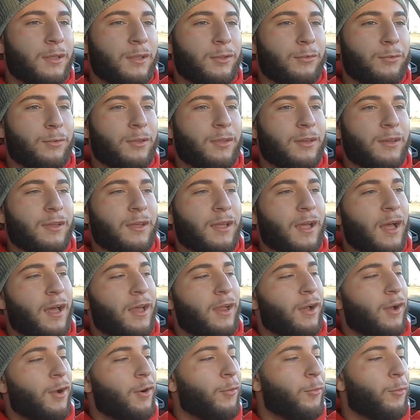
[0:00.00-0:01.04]
you could have
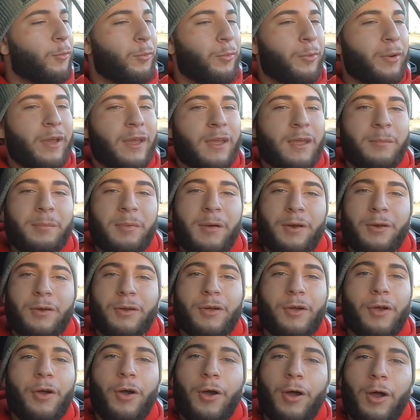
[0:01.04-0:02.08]
got a way better
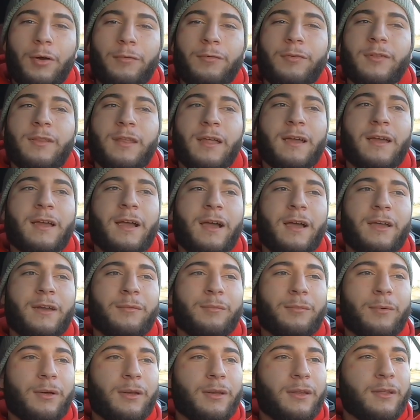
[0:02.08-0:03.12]
car for that kind of
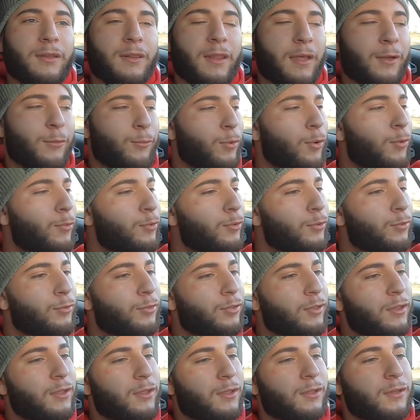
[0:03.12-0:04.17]
money. Like, what were you
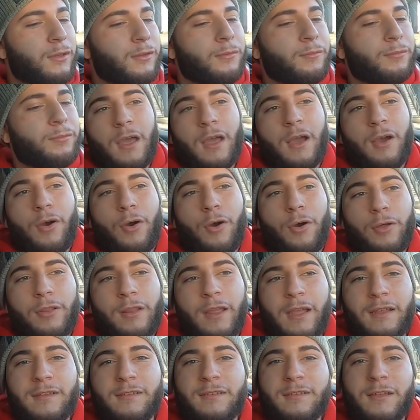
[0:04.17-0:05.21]
thinking? All
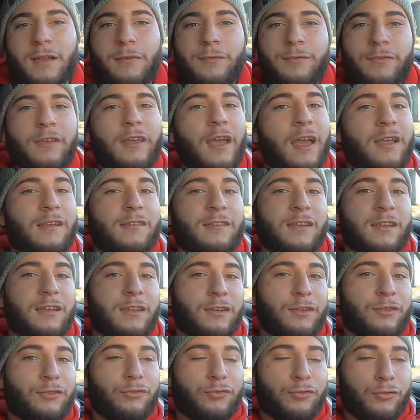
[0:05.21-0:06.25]
that stuff, yes, it
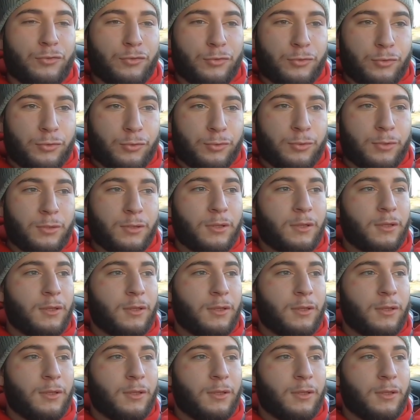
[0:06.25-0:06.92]
is true.